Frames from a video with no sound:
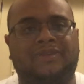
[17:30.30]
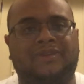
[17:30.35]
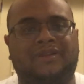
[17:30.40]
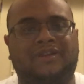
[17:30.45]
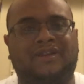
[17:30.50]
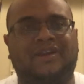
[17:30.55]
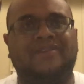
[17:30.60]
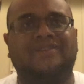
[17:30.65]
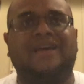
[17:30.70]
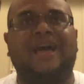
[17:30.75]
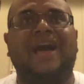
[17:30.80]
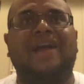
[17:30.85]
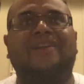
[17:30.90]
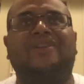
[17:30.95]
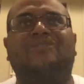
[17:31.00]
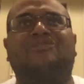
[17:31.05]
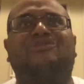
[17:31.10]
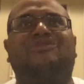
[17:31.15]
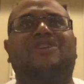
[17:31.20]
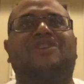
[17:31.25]
Because I
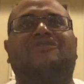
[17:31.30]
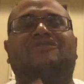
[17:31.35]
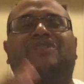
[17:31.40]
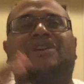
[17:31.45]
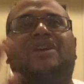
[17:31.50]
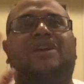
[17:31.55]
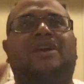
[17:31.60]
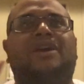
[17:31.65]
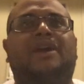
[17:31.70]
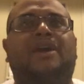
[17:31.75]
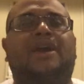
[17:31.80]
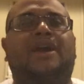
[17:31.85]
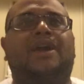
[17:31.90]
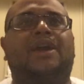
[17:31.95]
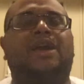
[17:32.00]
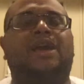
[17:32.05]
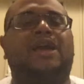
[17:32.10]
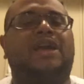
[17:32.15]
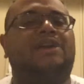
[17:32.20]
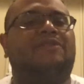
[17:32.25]
know
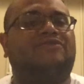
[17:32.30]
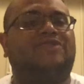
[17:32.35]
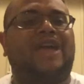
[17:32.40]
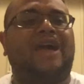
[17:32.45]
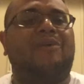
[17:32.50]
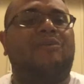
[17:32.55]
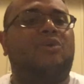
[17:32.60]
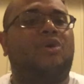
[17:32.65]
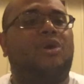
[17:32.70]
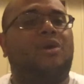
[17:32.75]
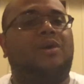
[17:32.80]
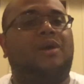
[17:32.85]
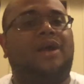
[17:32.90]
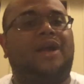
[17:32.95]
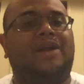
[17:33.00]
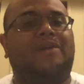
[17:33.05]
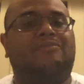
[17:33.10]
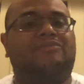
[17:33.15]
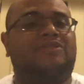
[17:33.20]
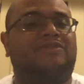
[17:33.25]
if
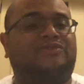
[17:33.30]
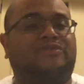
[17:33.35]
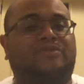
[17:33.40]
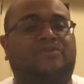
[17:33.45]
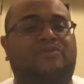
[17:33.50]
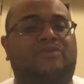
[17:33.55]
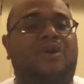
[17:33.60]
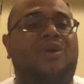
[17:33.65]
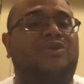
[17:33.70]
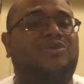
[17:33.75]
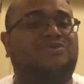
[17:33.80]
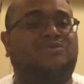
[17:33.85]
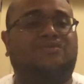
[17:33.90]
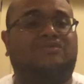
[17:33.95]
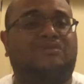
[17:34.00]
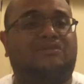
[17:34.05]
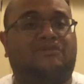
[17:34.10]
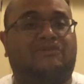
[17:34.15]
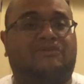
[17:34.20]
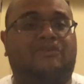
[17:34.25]
the roles
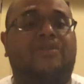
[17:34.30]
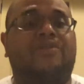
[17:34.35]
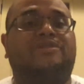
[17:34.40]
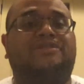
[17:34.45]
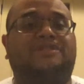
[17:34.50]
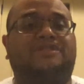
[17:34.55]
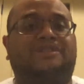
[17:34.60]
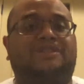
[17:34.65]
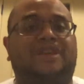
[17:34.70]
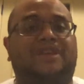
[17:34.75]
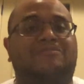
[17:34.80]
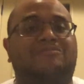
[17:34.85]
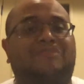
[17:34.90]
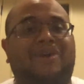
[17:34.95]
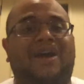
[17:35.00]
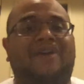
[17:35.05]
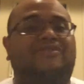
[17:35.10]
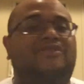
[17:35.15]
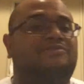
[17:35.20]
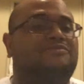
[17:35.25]
were reversed and
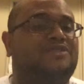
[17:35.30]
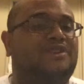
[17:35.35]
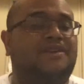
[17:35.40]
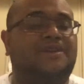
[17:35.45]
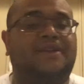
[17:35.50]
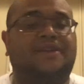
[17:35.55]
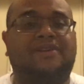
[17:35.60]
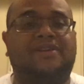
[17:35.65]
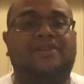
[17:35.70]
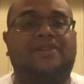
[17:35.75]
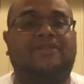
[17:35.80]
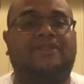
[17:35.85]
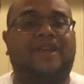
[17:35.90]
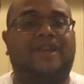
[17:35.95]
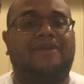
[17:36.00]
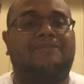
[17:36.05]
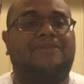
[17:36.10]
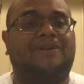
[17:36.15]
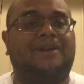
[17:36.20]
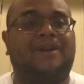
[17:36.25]
Botham Jean had killed
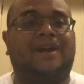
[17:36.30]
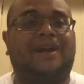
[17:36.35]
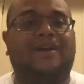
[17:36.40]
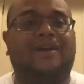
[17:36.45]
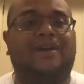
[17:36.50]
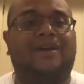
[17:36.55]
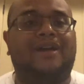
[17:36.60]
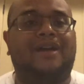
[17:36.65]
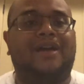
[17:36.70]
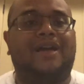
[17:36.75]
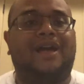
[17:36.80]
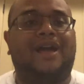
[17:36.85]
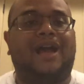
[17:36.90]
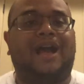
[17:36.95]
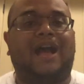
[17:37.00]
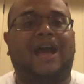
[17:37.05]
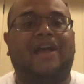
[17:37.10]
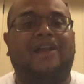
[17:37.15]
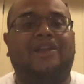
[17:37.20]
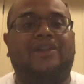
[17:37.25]
Amber Guyger,
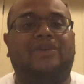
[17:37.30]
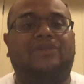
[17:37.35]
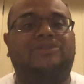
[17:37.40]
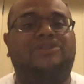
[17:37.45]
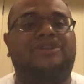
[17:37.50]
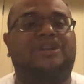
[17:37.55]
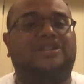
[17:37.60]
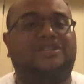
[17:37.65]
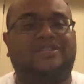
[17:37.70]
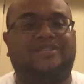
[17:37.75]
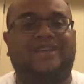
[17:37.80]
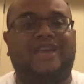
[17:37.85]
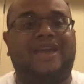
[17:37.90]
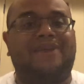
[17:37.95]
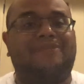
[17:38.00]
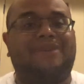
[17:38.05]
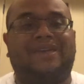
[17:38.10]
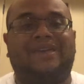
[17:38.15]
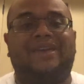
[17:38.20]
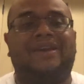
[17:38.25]
I know Judge
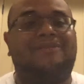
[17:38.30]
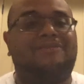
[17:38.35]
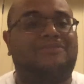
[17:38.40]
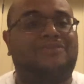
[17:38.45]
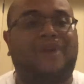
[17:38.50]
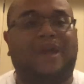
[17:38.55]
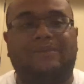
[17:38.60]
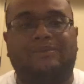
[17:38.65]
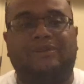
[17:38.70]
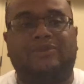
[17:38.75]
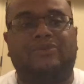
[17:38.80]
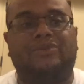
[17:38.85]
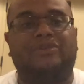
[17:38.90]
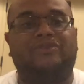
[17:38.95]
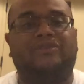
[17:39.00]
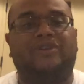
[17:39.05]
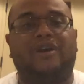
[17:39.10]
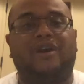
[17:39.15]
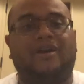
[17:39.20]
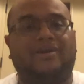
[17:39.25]
Tammy Kemp probably would have
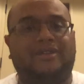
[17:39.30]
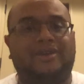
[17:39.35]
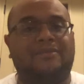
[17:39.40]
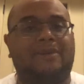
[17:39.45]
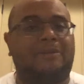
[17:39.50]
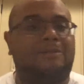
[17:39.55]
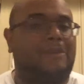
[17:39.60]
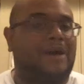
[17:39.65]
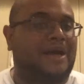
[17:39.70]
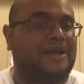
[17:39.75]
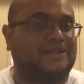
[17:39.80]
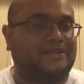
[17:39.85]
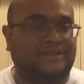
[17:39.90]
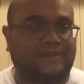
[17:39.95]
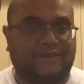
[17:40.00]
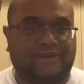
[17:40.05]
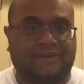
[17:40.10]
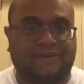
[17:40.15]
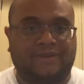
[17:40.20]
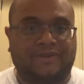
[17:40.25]
called him a
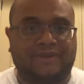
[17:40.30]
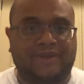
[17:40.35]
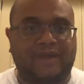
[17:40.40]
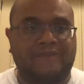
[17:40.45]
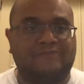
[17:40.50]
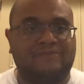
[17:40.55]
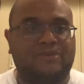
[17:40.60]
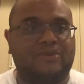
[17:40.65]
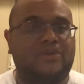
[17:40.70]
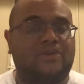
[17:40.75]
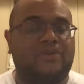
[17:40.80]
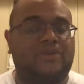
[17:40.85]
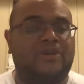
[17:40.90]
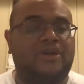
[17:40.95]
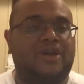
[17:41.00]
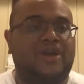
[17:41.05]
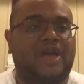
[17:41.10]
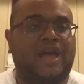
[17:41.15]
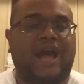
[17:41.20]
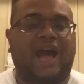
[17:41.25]
monster and murderer.
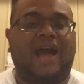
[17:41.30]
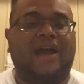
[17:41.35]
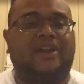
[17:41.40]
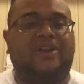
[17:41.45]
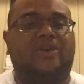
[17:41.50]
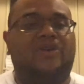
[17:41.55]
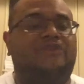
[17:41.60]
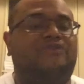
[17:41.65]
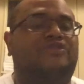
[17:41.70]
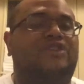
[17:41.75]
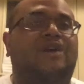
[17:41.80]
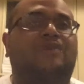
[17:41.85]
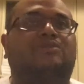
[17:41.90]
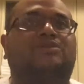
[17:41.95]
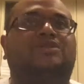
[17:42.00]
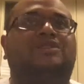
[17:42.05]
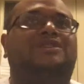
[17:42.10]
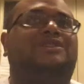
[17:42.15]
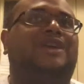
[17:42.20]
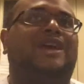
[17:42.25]
I know if that
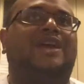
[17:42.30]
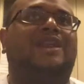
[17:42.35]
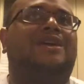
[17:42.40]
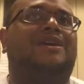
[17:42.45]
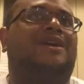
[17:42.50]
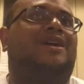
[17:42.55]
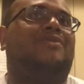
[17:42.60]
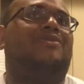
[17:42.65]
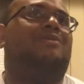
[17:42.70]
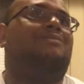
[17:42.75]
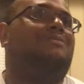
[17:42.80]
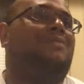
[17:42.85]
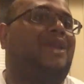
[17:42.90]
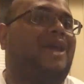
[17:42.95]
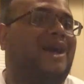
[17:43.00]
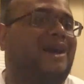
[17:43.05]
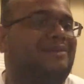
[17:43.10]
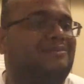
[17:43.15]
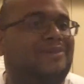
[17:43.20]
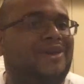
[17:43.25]
was just any other
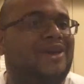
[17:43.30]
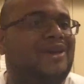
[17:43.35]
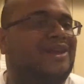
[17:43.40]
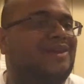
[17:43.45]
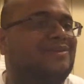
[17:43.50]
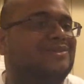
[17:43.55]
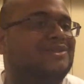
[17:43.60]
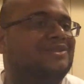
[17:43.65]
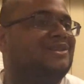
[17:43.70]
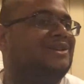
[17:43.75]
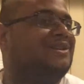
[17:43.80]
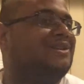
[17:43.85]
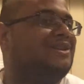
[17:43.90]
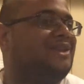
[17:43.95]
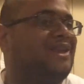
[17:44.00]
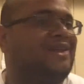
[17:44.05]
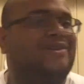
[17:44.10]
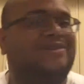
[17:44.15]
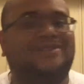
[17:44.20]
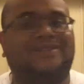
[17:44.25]
Black man that was sitting in
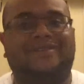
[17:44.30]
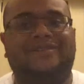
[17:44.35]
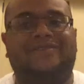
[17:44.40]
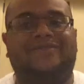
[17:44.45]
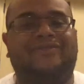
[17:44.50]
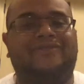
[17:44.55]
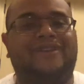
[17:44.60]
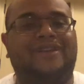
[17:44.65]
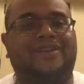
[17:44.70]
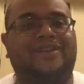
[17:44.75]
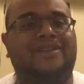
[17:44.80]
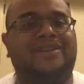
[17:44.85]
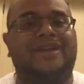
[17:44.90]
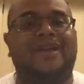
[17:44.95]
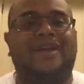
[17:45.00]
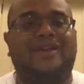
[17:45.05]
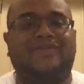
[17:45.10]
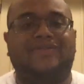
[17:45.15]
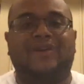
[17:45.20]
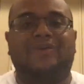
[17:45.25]
there as a defendant,
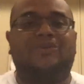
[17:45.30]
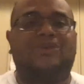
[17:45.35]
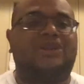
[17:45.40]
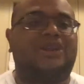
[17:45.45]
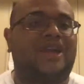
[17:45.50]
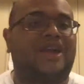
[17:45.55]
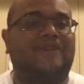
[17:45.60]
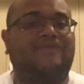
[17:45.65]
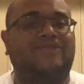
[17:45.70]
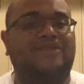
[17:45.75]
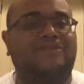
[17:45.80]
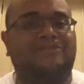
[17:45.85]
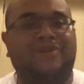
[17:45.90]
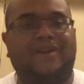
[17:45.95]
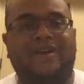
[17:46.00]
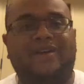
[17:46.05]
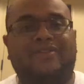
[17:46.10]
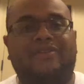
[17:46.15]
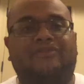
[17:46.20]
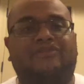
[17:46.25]
they wouldn't have the
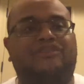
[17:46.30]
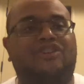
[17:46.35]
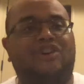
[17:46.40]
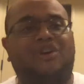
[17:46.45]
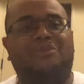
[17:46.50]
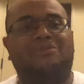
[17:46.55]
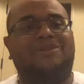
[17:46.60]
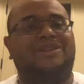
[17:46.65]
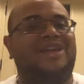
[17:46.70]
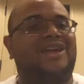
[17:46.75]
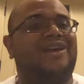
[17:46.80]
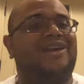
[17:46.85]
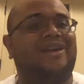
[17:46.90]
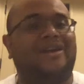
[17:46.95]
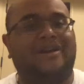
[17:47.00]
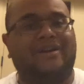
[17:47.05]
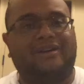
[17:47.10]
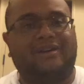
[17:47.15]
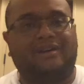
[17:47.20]
bailiff combing their hair.